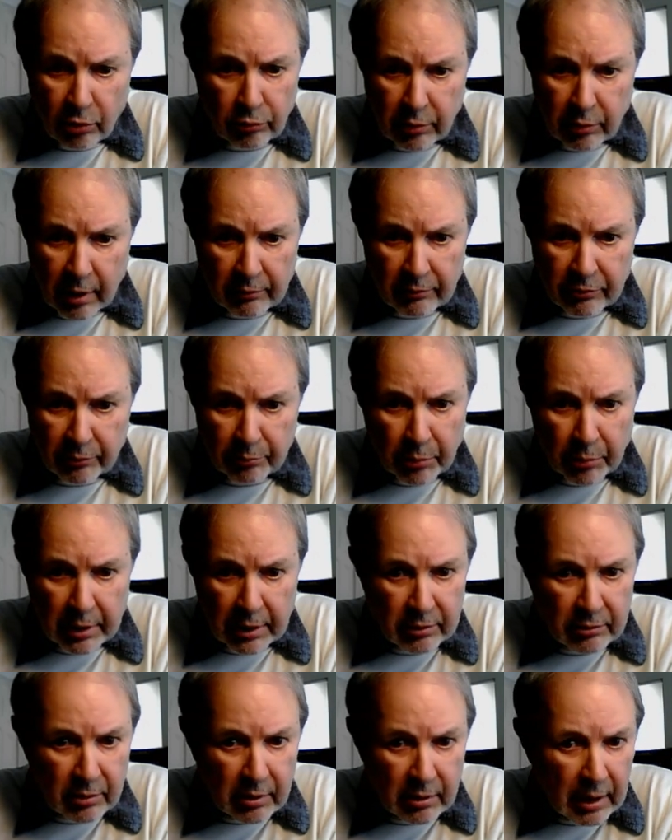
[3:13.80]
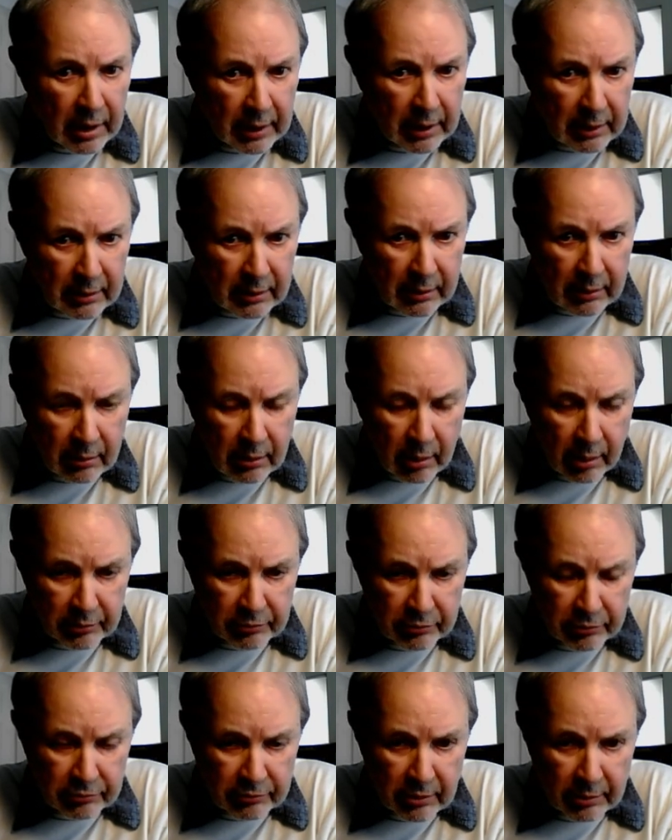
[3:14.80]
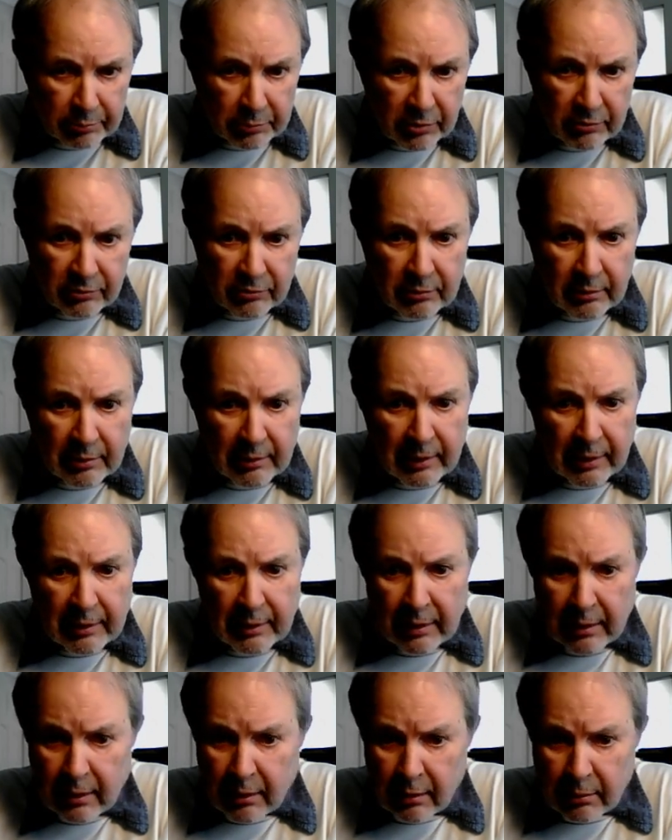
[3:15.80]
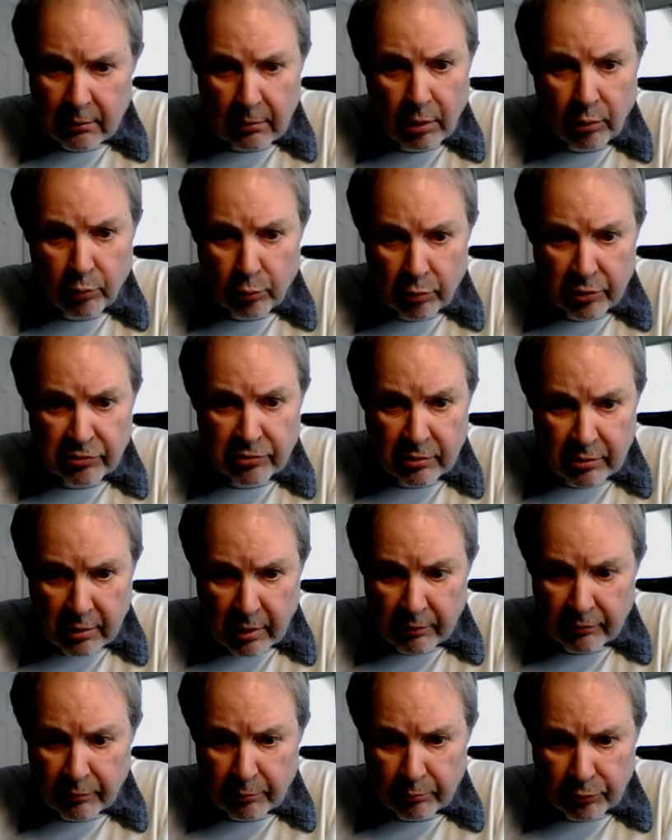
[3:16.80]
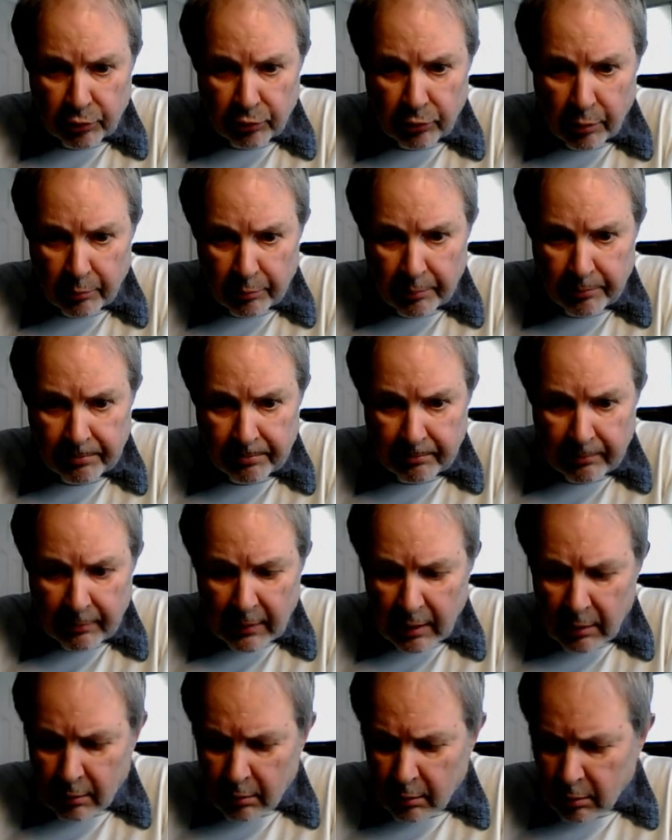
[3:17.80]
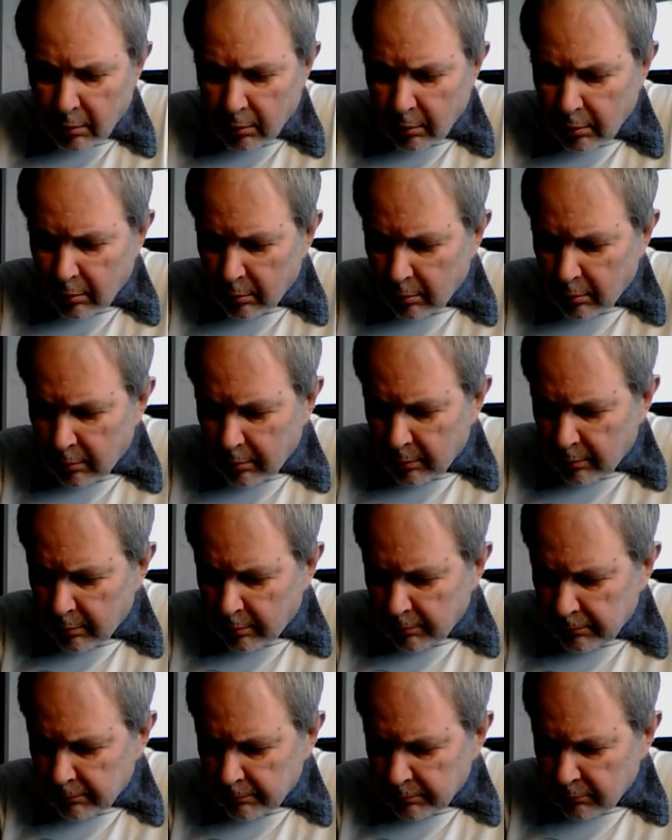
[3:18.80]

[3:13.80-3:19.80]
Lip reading: have the money to get contraceptives, we should give them to them.